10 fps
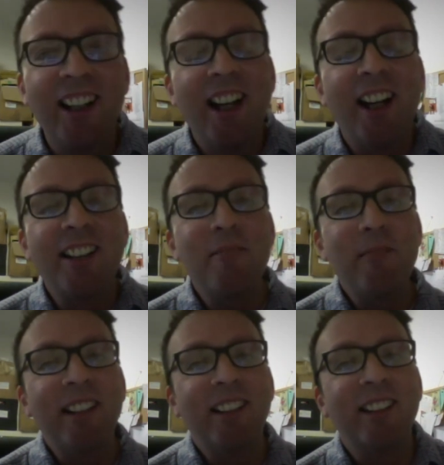I don't
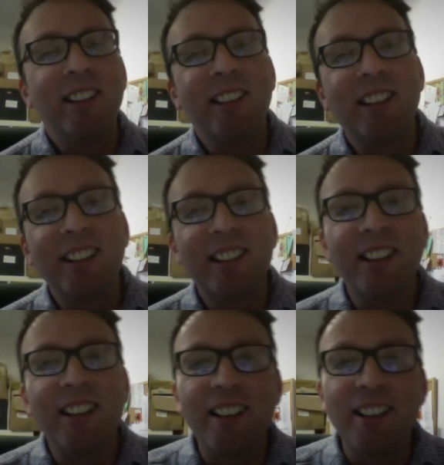mean
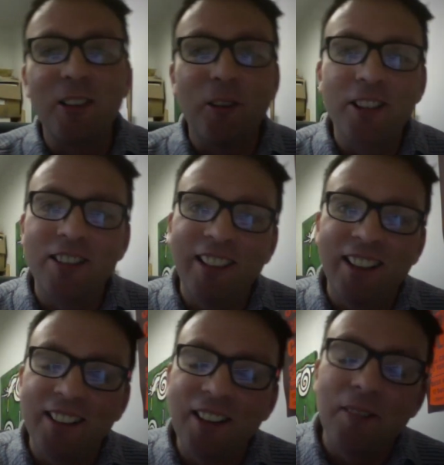uh, like torturing
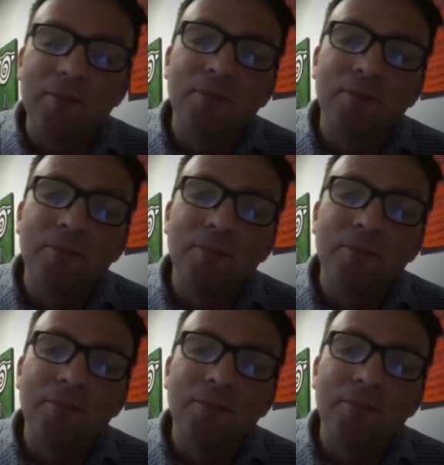and you know.